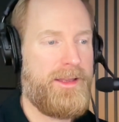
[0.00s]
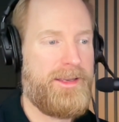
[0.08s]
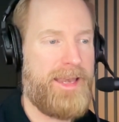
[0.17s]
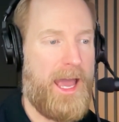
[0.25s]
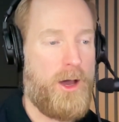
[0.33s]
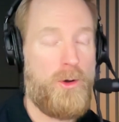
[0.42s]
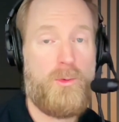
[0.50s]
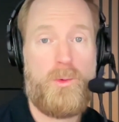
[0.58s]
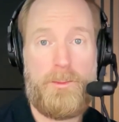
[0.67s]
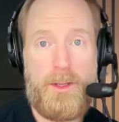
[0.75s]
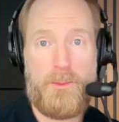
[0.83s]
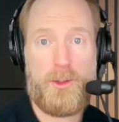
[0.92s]
now
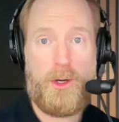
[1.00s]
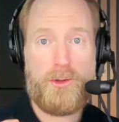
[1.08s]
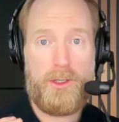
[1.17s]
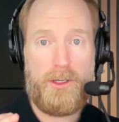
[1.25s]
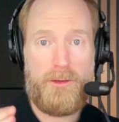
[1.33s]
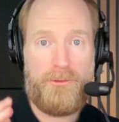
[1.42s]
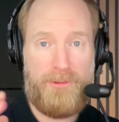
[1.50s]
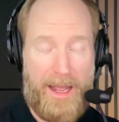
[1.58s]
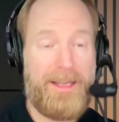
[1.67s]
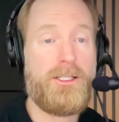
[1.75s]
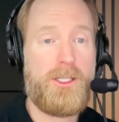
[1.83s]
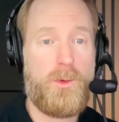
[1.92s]
when people go to
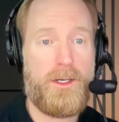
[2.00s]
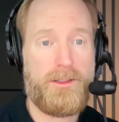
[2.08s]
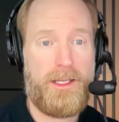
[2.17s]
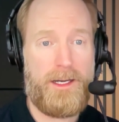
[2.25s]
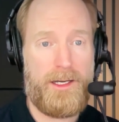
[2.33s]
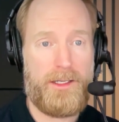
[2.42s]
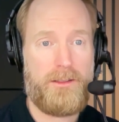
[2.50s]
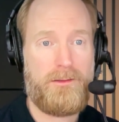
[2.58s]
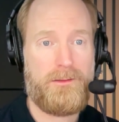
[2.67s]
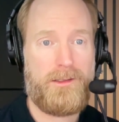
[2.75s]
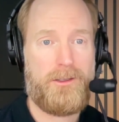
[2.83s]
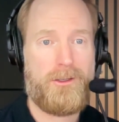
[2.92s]
find you
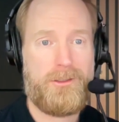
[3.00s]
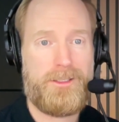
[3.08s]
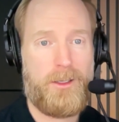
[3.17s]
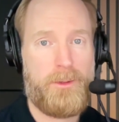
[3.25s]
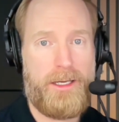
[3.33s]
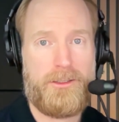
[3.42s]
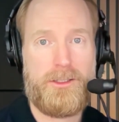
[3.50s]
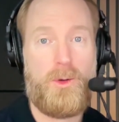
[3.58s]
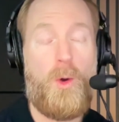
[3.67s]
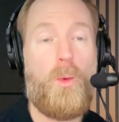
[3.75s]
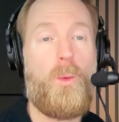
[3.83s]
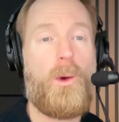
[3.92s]
online, they don't go to Selby
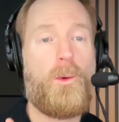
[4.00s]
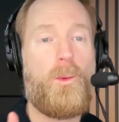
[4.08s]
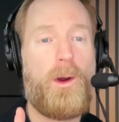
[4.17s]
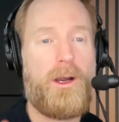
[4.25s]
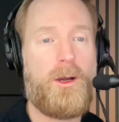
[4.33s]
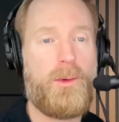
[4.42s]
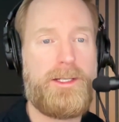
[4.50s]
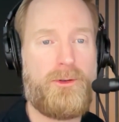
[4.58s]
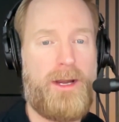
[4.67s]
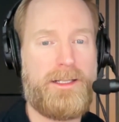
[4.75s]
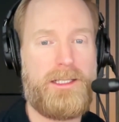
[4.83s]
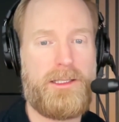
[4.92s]
Anderson. Where are we
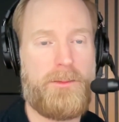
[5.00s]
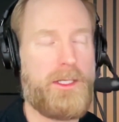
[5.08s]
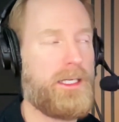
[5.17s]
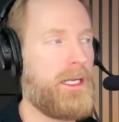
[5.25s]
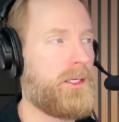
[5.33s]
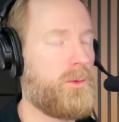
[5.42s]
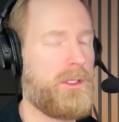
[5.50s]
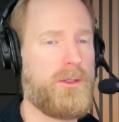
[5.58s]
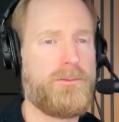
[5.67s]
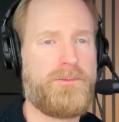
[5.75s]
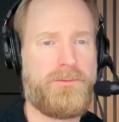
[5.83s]
directing them to connect with you?